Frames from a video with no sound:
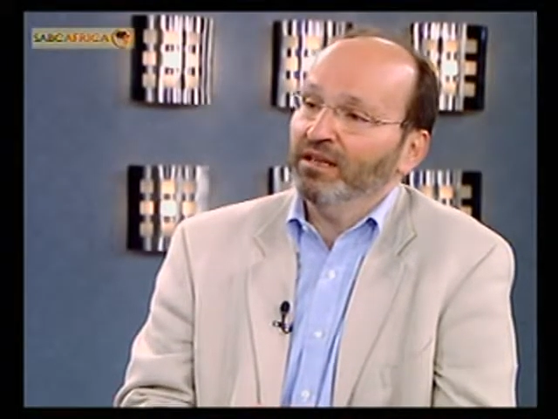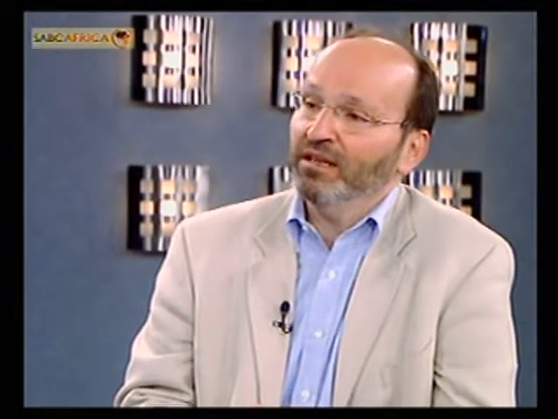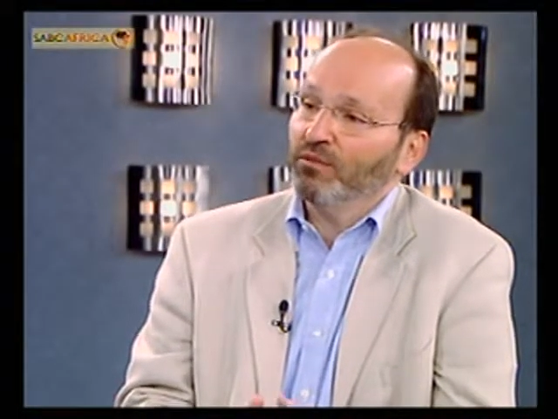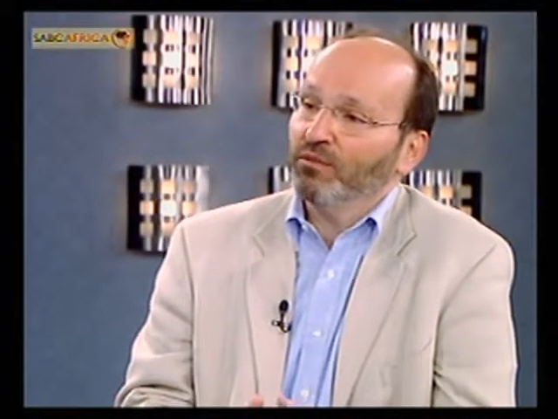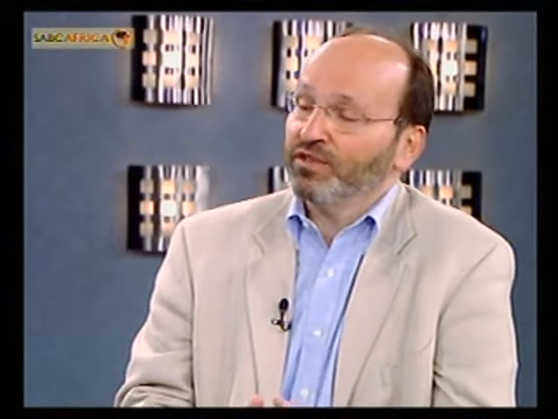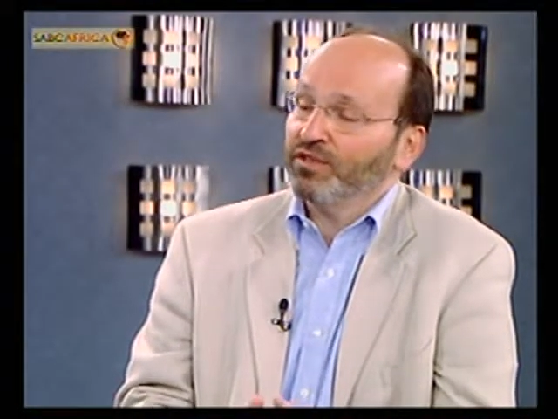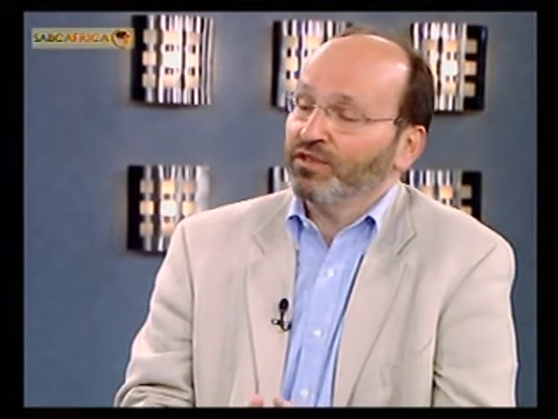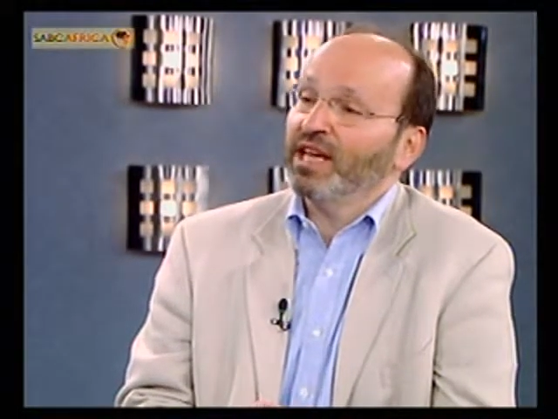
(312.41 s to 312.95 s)

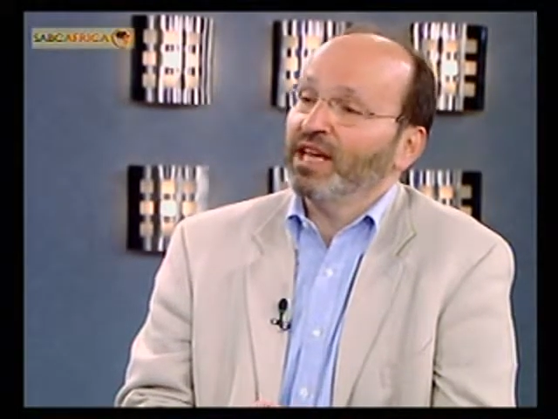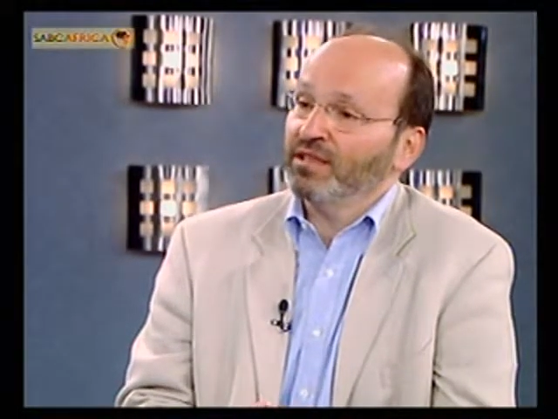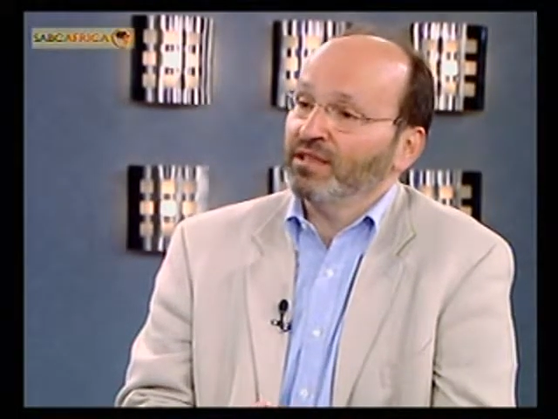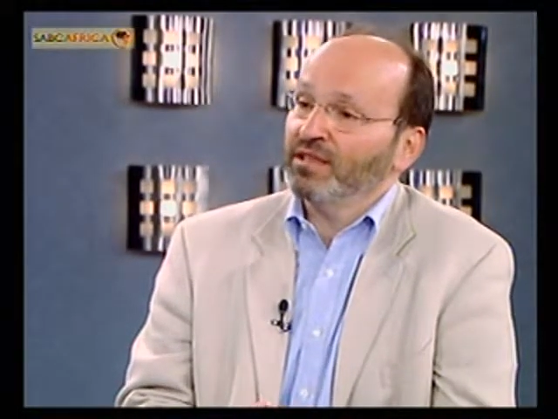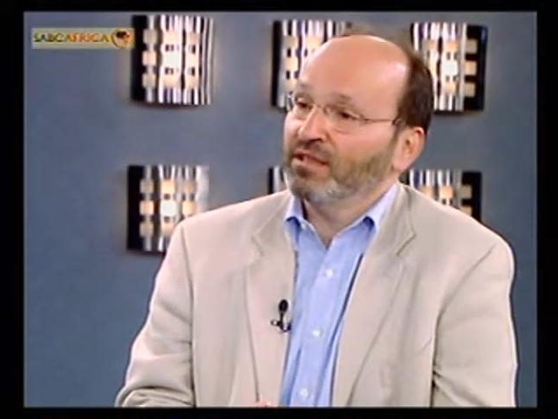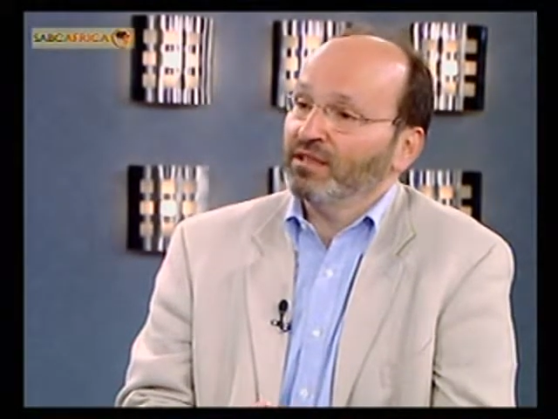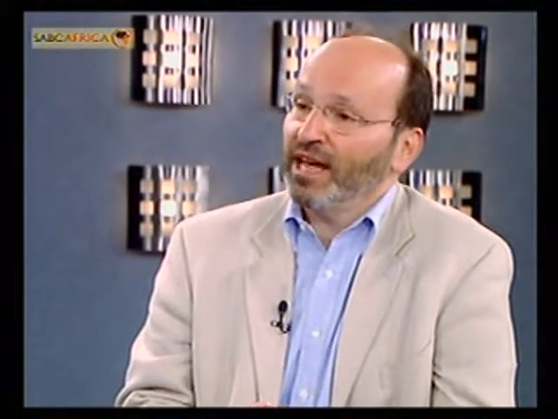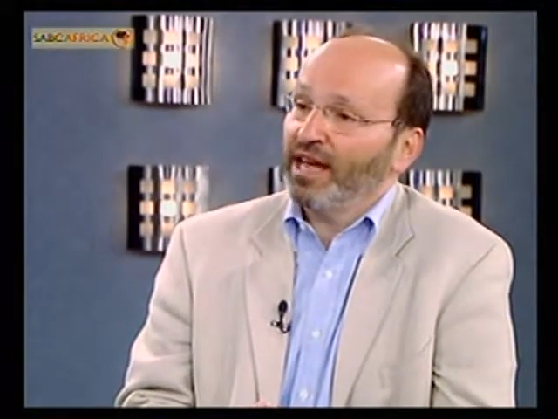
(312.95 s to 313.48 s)
what's
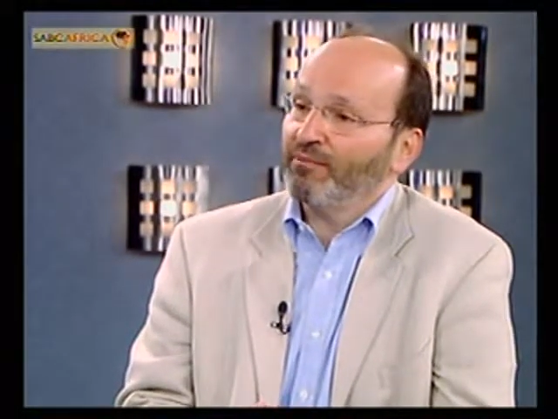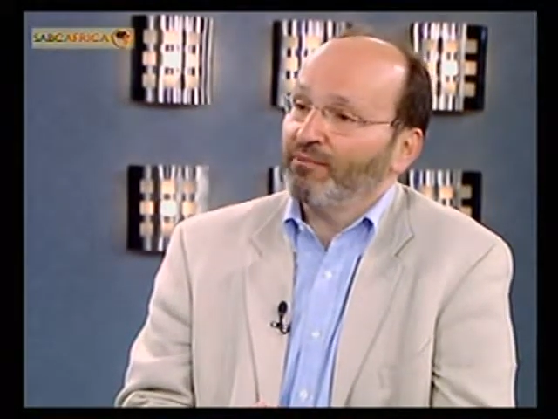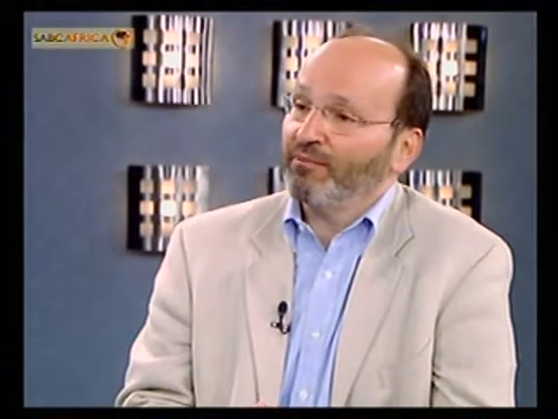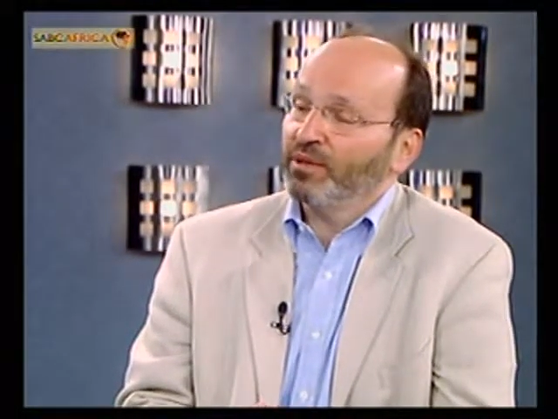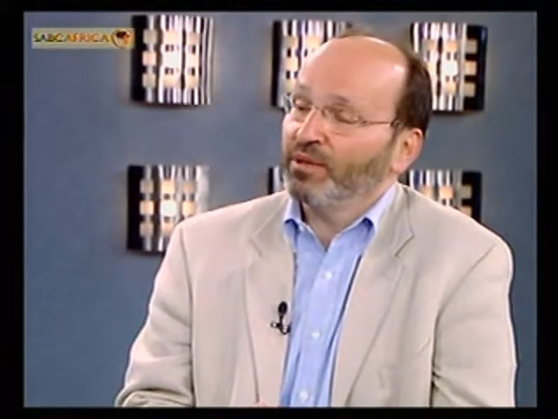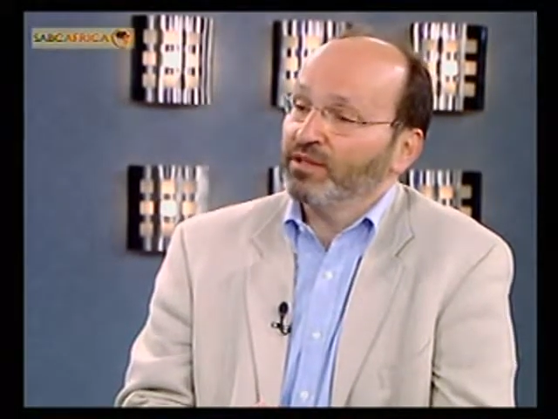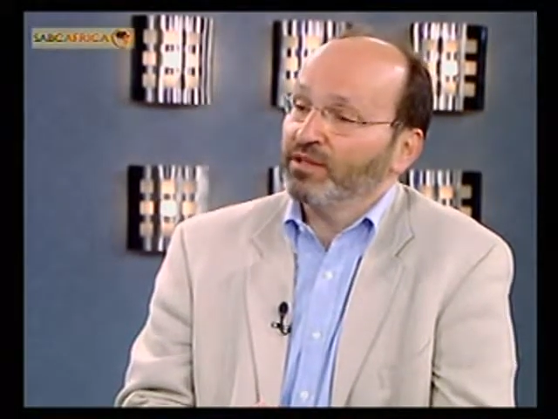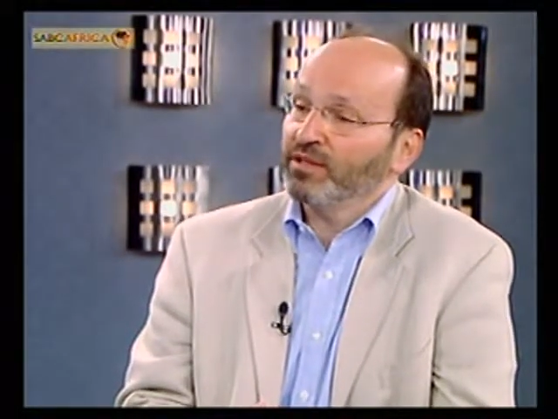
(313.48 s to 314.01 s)
tended to
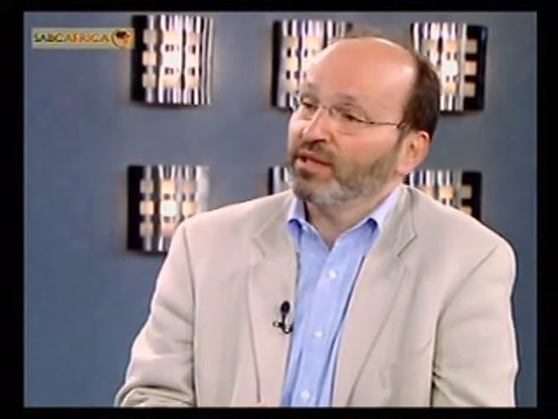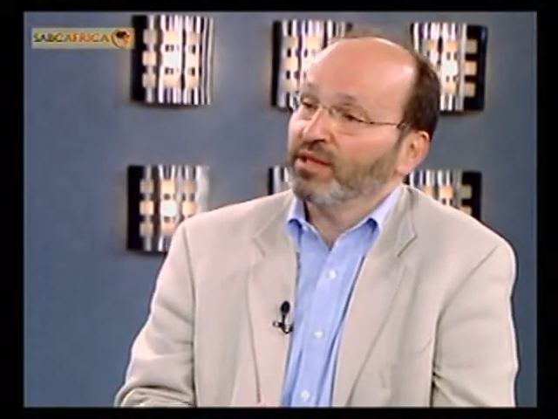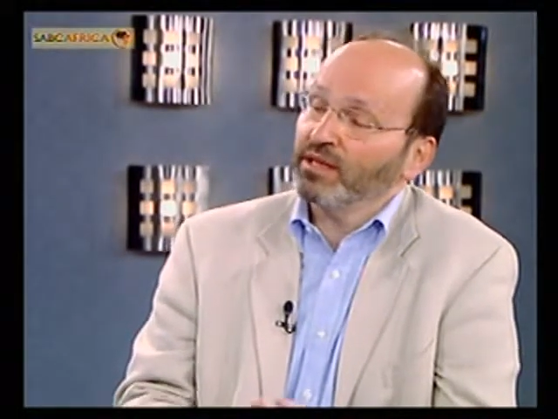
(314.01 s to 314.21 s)
happen is